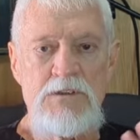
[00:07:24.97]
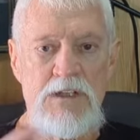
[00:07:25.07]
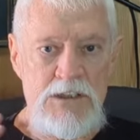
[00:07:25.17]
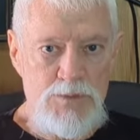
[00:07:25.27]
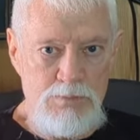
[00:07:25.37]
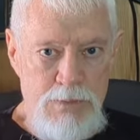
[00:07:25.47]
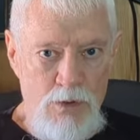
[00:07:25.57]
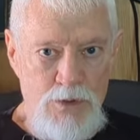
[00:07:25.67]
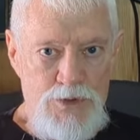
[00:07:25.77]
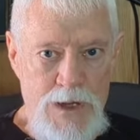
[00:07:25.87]
That's with
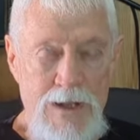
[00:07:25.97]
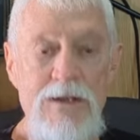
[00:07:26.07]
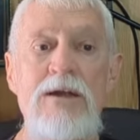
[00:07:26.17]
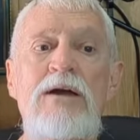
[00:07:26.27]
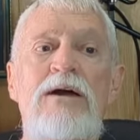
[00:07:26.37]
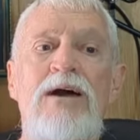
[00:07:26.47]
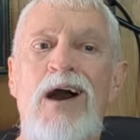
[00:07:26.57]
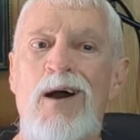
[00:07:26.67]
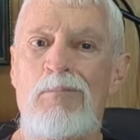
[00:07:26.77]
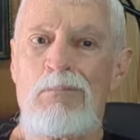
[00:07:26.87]
Bogu training.
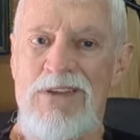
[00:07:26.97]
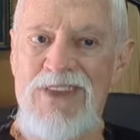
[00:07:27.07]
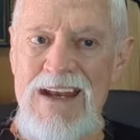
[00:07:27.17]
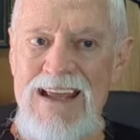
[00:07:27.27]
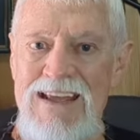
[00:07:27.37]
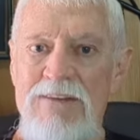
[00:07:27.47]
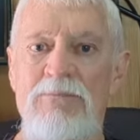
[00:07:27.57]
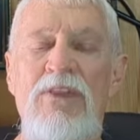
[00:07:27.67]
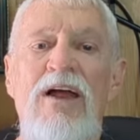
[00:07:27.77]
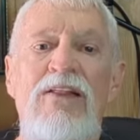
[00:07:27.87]
But then again,
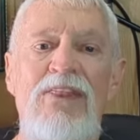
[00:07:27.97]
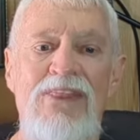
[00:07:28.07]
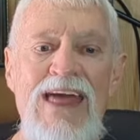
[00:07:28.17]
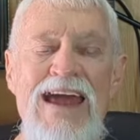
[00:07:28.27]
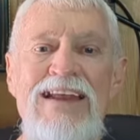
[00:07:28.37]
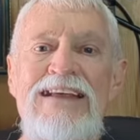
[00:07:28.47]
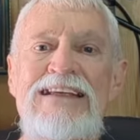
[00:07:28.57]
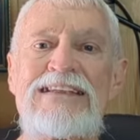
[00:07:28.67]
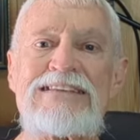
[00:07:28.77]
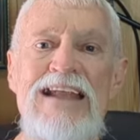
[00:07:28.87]
that
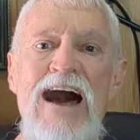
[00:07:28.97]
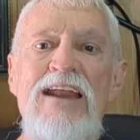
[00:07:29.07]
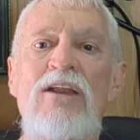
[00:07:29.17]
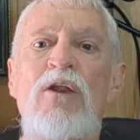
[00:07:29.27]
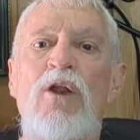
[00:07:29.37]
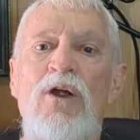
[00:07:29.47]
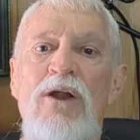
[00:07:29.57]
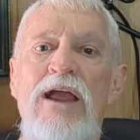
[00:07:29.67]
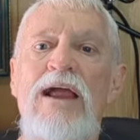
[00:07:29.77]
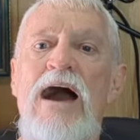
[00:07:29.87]
is not
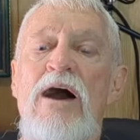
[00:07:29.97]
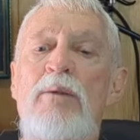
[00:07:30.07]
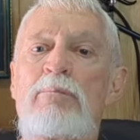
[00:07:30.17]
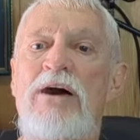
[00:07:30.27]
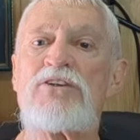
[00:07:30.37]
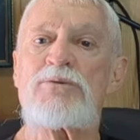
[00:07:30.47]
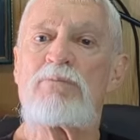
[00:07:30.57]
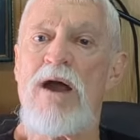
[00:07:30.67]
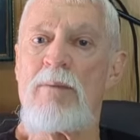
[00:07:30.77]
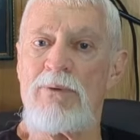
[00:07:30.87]
learning how to punch
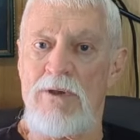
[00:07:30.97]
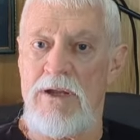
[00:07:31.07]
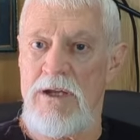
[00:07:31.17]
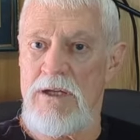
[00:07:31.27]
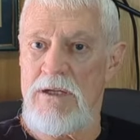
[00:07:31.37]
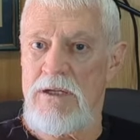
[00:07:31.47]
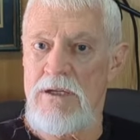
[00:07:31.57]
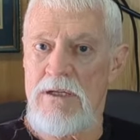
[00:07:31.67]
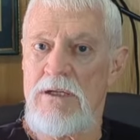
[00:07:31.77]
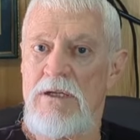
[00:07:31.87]
properly.
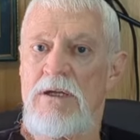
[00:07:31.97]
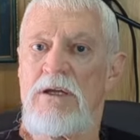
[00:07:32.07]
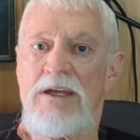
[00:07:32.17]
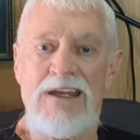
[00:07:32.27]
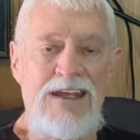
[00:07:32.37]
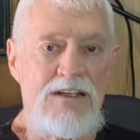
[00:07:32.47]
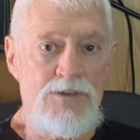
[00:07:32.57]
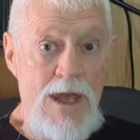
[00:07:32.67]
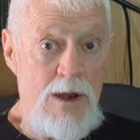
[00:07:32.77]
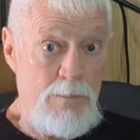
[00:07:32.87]
It's
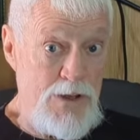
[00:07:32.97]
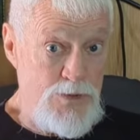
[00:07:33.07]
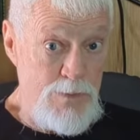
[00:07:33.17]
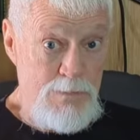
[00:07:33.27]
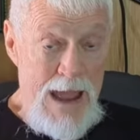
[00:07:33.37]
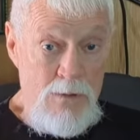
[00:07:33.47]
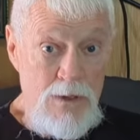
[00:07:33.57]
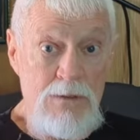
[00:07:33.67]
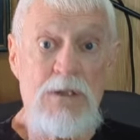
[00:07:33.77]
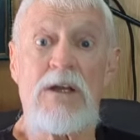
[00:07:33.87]
how to punch with
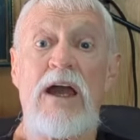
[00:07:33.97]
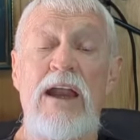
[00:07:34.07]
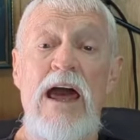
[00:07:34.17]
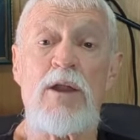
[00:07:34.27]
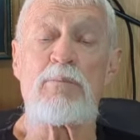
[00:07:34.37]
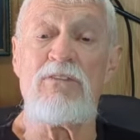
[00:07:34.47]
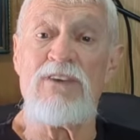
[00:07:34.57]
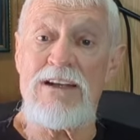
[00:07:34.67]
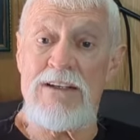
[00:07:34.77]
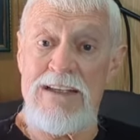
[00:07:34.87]
power and how to
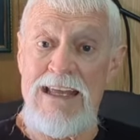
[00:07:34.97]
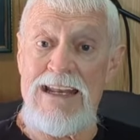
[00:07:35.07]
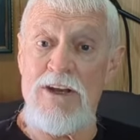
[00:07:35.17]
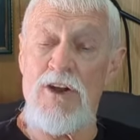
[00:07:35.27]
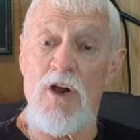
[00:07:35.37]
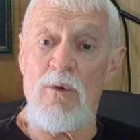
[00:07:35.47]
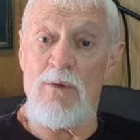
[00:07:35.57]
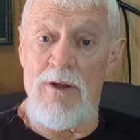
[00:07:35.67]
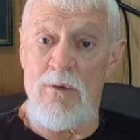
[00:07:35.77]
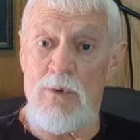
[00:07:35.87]
prevent getting your
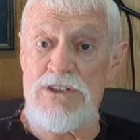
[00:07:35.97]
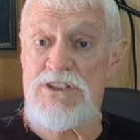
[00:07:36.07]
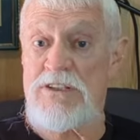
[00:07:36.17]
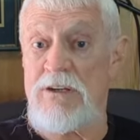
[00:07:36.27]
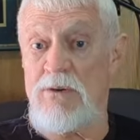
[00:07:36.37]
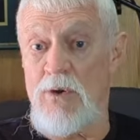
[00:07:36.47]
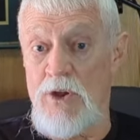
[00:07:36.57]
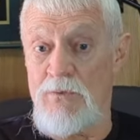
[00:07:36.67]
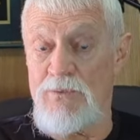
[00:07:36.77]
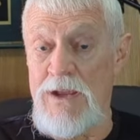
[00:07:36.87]
wrist or
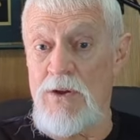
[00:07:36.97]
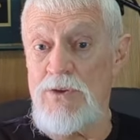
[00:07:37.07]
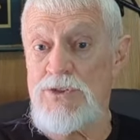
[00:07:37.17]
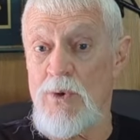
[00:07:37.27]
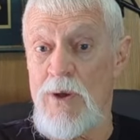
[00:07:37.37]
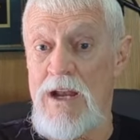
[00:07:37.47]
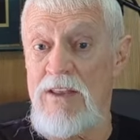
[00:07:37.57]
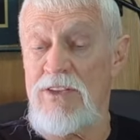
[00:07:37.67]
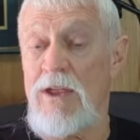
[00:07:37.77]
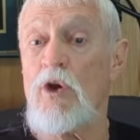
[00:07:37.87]
your fingers or
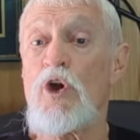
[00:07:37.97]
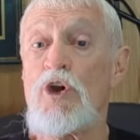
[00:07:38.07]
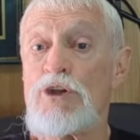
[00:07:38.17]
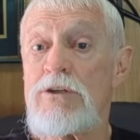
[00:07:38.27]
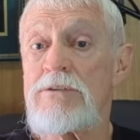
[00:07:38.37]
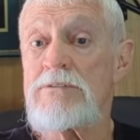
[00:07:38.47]
anything hurt.